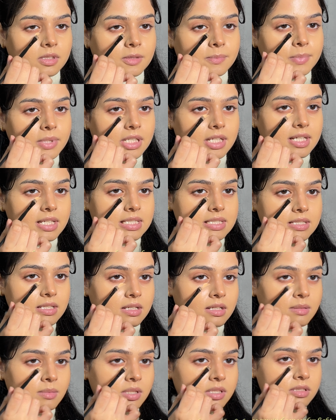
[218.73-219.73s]
apply
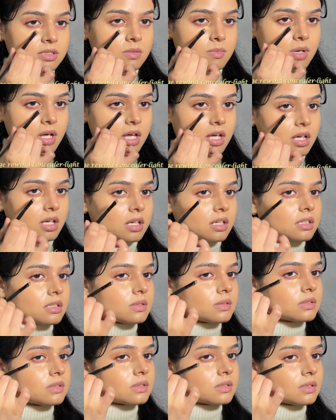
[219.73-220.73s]
some under my
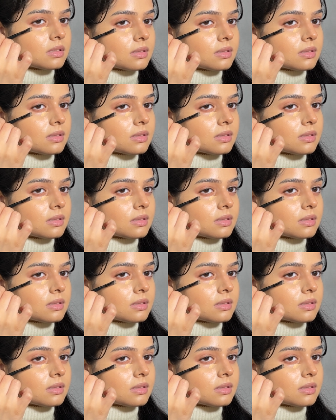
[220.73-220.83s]
eyes,